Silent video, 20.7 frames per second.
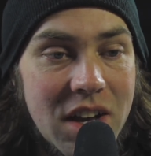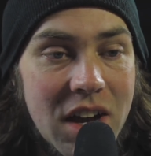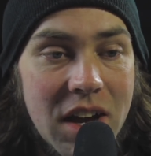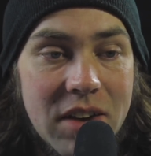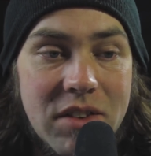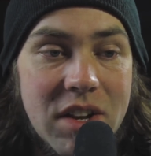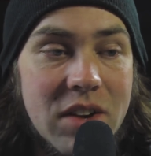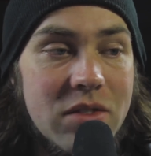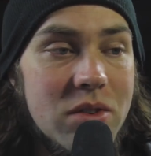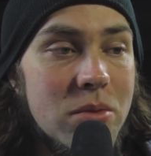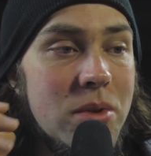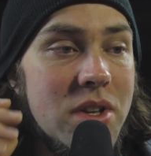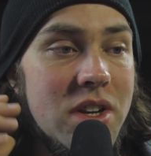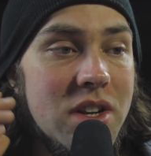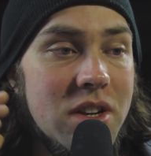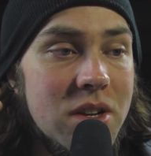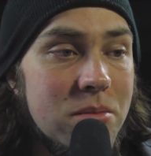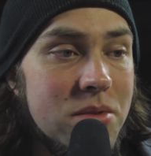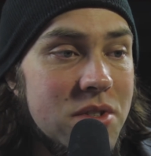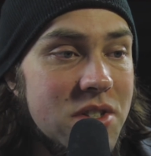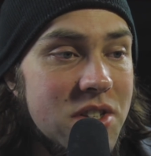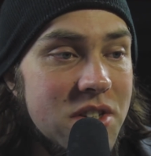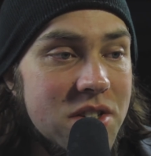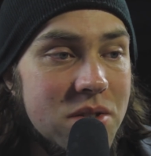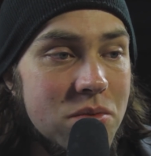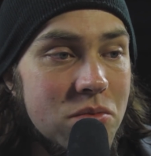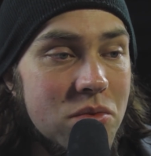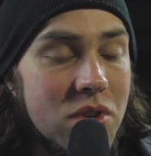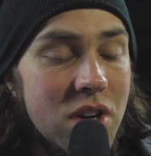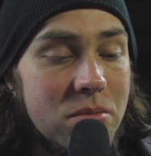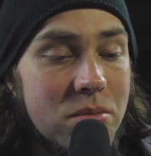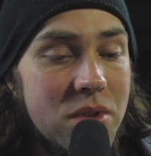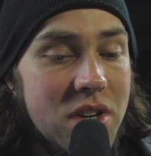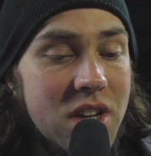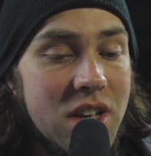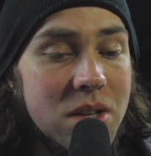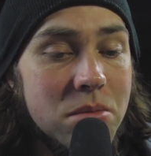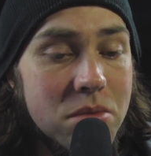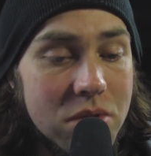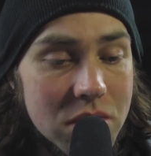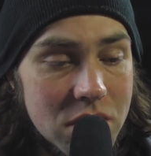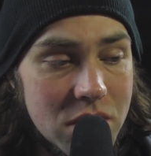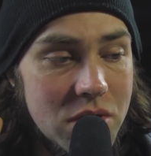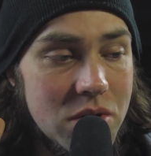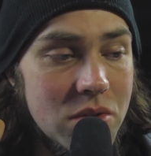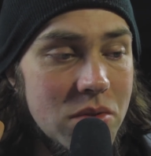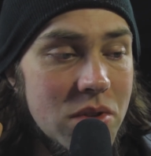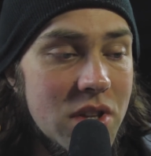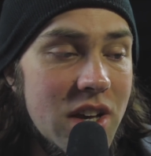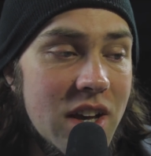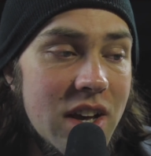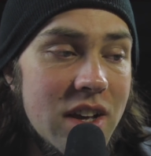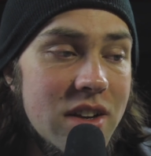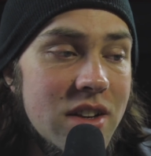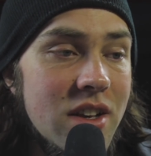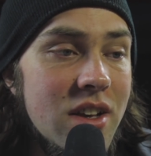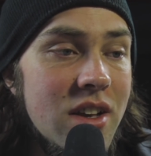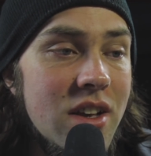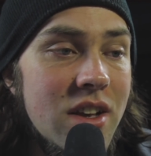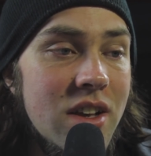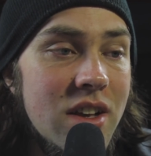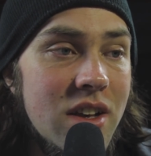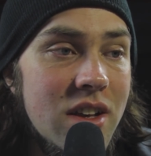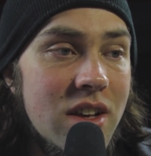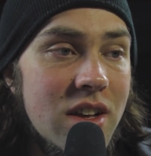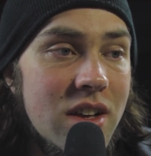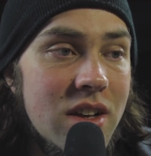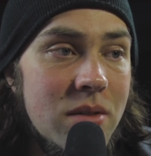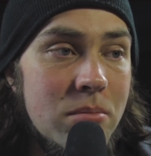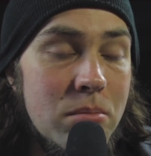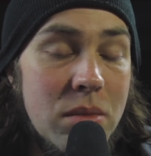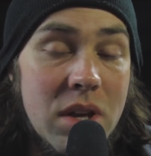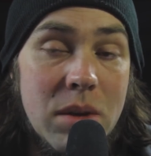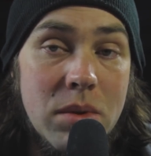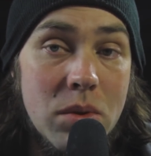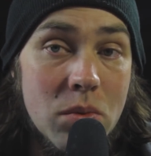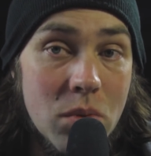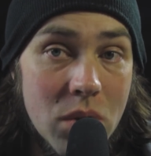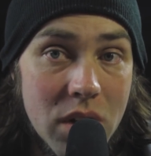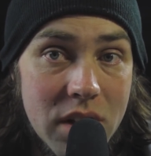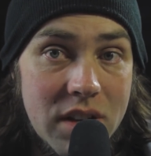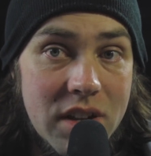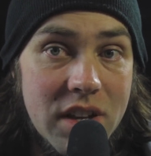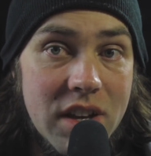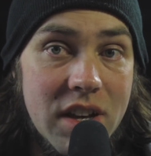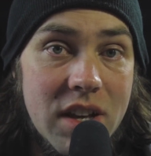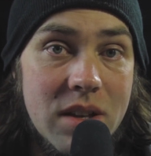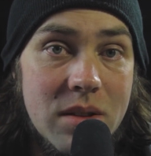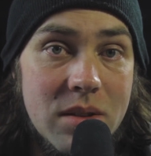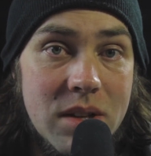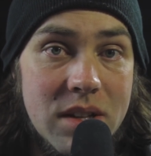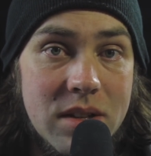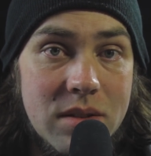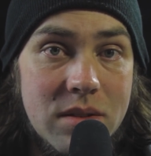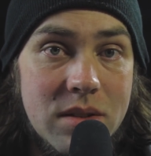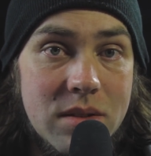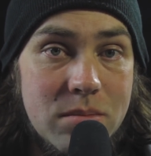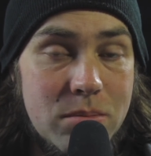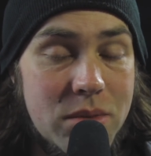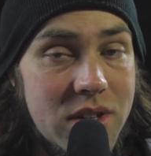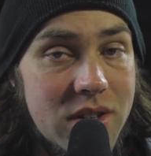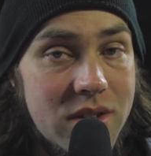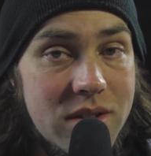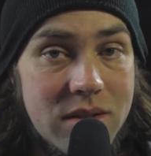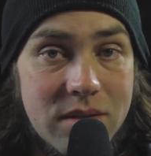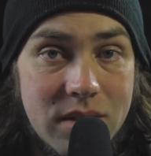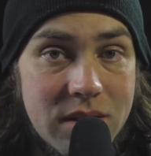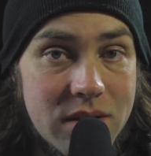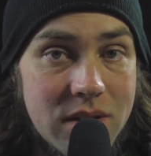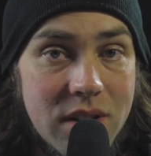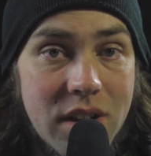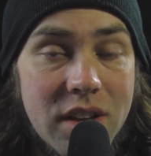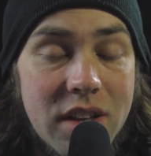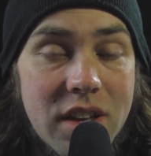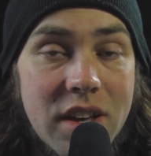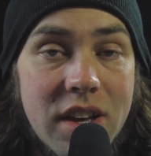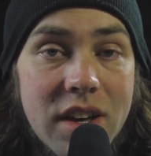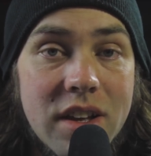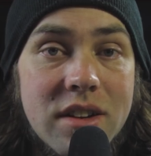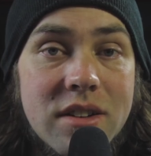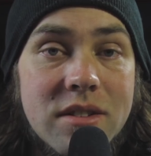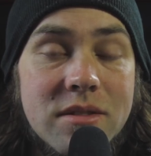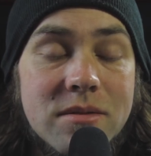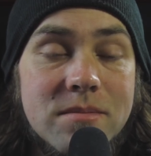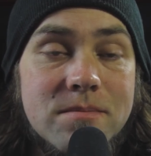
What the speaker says: I've never been in a position where I've been able to do that. Maybe one day, but not yet.